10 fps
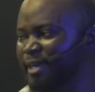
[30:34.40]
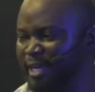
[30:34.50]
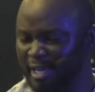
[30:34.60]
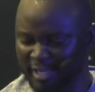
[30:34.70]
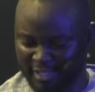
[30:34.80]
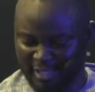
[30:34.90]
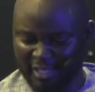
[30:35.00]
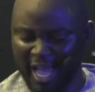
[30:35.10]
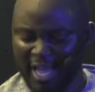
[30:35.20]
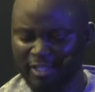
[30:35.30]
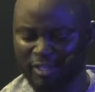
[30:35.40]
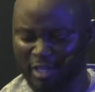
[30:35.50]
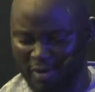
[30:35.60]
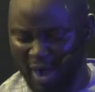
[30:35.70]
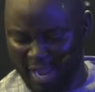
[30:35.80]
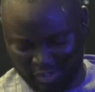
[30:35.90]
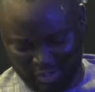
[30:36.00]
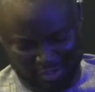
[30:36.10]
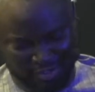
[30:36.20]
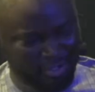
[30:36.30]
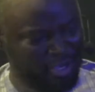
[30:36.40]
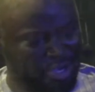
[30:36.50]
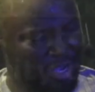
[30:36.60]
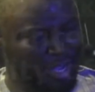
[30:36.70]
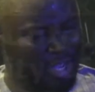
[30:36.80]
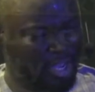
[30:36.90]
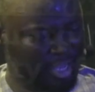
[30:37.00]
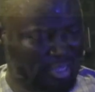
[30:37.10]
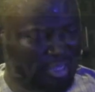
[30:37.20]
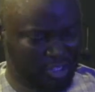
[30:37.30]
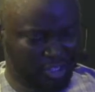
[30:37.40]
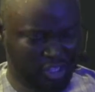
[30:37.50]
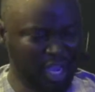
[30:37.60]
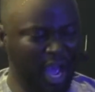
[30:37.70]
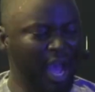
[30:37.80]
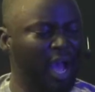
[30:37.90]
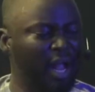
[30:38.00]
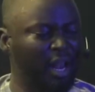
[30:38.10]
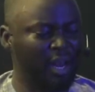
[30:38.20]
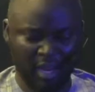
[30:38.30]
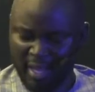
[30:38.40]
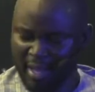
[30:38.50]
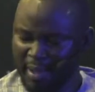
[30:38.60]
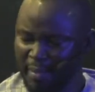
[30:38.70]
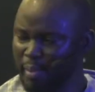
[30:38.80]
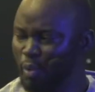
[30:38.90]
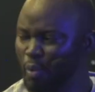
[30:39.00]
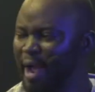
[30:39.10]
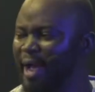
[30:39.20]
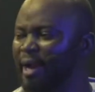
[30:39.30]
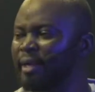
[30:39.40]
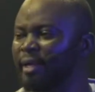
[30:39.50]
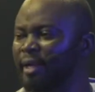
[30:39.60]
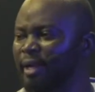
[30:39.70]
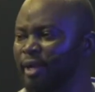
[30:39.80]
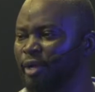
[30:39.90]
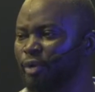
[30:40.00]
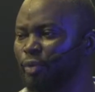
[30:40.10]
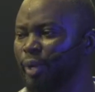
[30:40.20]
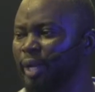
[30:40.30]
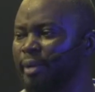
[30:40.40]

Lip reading: Say to the righteous, it shall be well with him.